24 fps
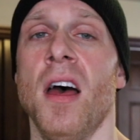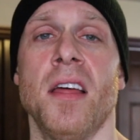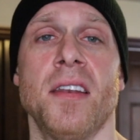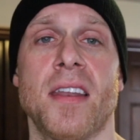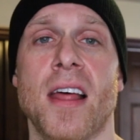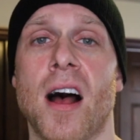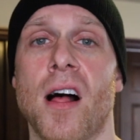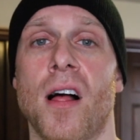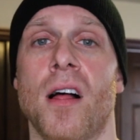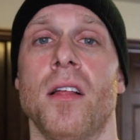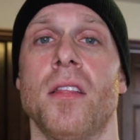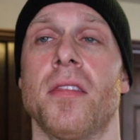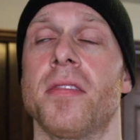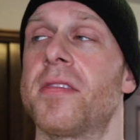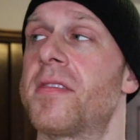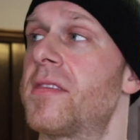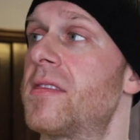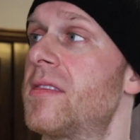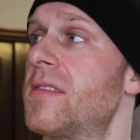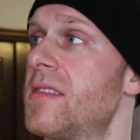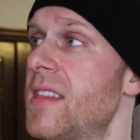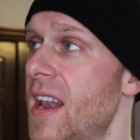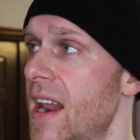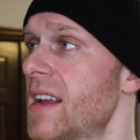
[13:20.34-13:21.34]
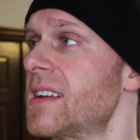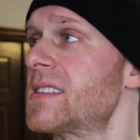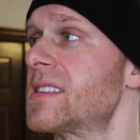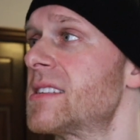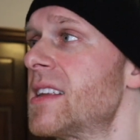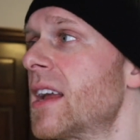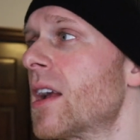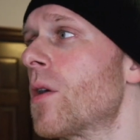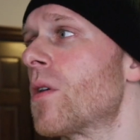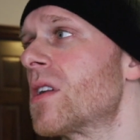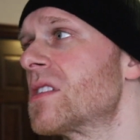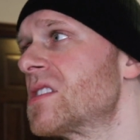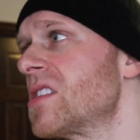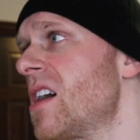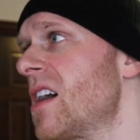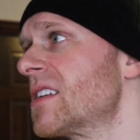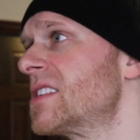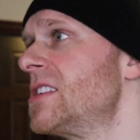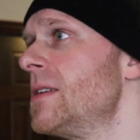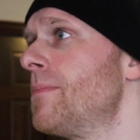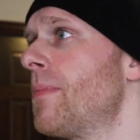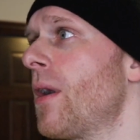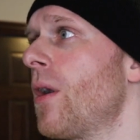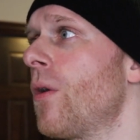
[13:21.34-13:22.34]
Now, the next thing I want to talk
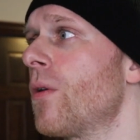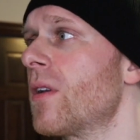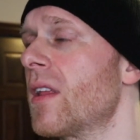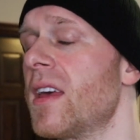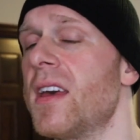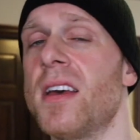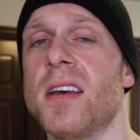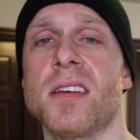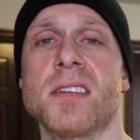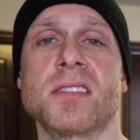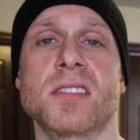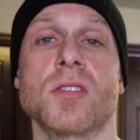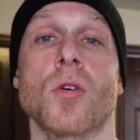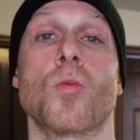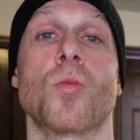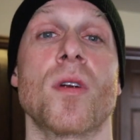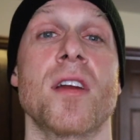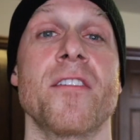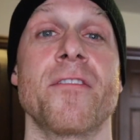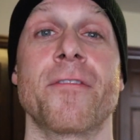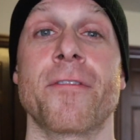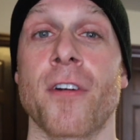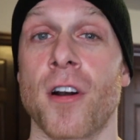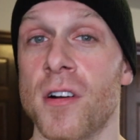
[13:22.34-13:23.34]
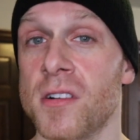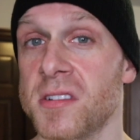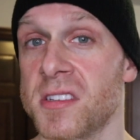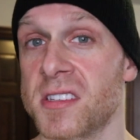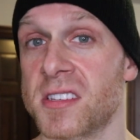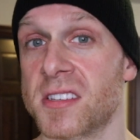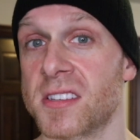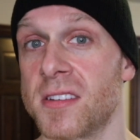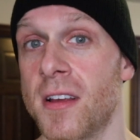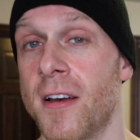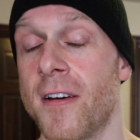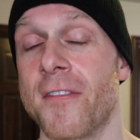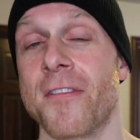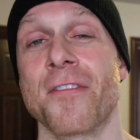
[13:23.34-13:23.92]
to you about is reverse